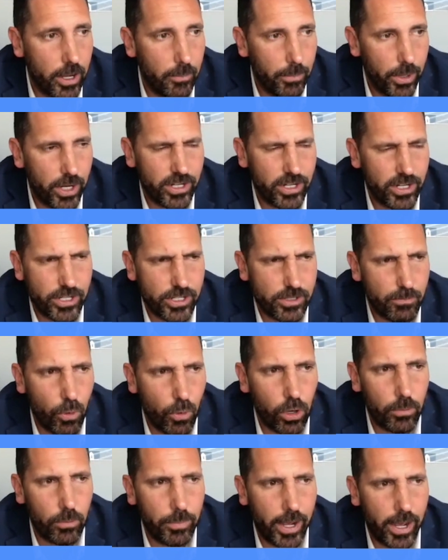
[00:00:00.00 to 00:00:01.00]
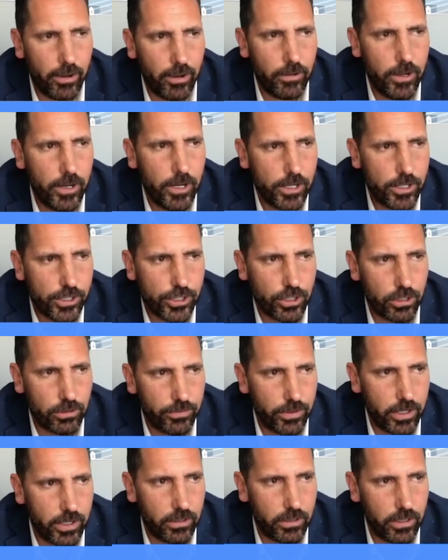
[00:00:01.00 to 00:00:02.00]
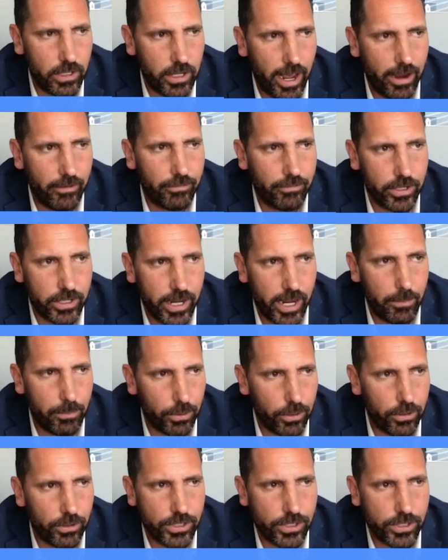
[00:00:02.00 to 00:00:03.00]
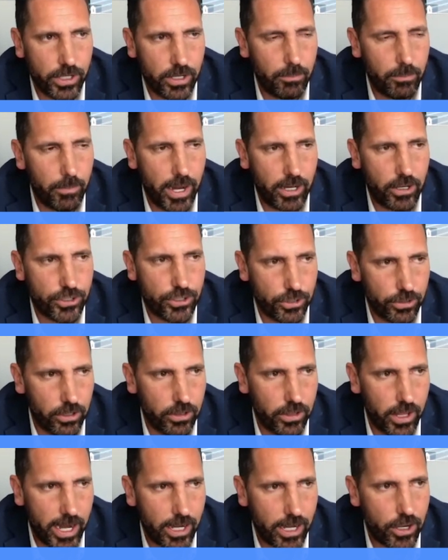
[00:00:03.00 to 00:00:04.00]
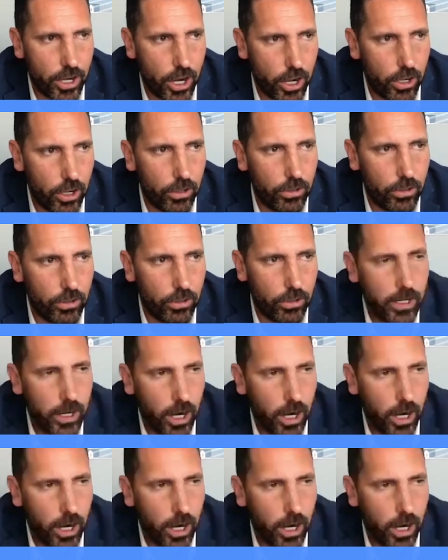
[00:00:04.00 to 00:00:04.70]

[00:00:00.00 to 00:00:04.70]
But it's just more about serving the everyday person and making sure that they know,